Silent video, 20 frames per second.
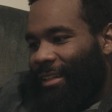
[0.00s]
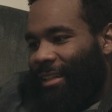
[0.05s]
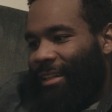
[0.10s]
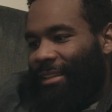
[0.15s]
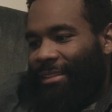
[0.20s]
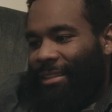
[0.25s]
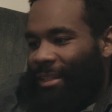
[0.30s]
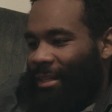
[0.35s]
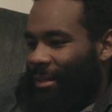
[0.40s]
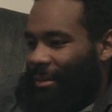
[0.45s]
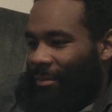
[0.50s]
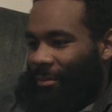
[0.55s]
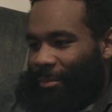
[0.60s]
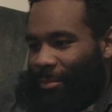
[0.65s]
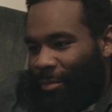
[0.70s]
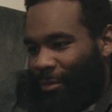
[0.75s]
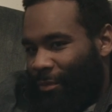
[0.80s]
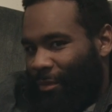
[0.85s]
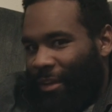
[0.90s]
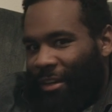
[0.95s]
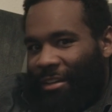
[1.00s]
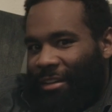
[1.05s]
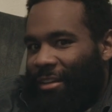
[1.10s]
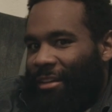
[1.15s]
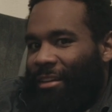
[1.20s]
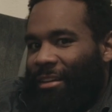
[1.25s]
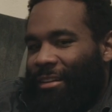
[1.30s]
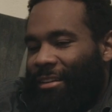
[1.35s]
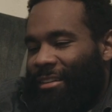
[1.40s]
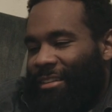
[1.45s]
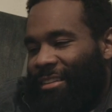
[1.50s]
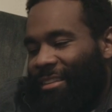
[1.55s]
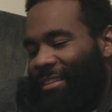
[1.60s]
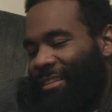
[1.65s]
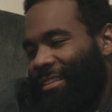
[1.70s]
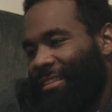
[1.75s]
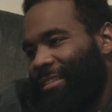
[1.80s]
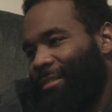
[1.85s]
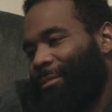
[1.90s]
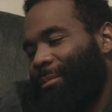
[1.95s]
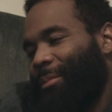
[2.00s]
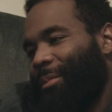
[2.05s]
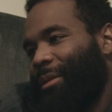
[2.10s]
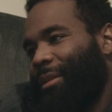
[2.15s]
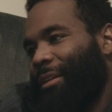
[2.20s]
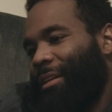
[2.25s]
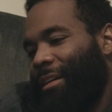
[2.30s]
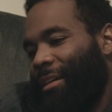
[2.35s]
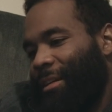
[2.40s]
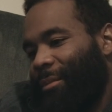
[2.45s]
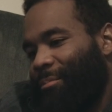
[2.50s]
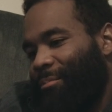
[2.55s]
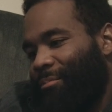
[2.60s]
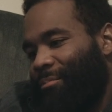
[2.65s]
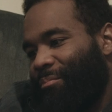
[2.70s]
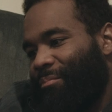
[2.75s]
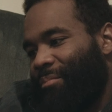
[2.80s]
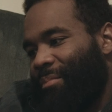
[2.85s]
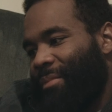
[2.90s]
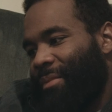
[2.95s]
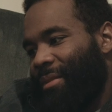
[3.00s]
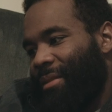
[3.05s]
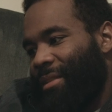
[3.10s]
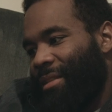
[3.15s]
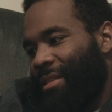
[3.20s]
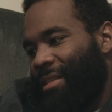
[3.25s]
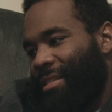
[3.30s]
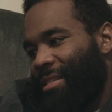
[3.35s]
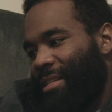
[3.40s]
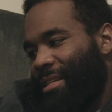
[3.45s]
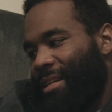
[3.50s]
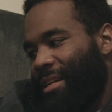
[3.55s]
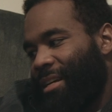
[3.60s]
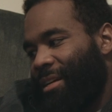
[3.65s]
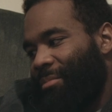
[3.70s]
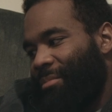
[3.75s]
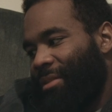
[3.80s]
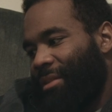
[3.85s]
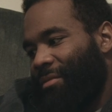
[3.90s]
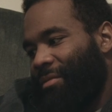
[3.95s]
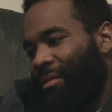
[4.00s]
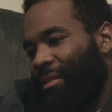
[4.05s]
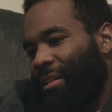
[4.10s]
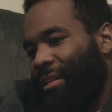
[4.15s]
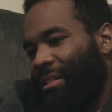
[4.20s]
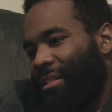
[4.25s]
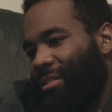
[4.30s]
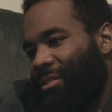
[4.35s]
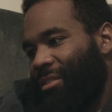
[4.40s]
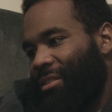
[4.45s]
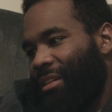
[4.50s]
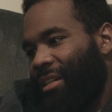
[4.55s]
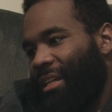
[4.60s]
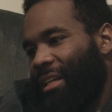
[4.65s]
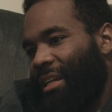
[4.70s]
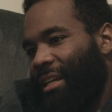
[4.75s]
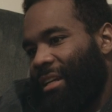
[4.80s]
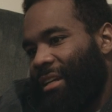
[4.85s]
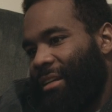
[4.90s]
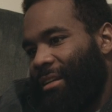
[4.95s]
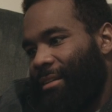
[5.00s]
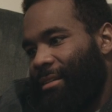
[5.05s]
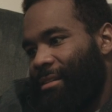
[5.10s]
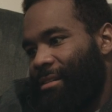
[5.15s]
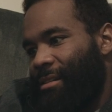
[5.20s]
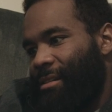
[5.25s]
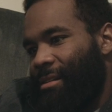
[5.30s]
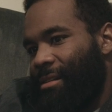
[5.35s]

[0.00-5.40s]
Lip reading: Like I said, I haven't perfected it, but I'm definitely starting to get it.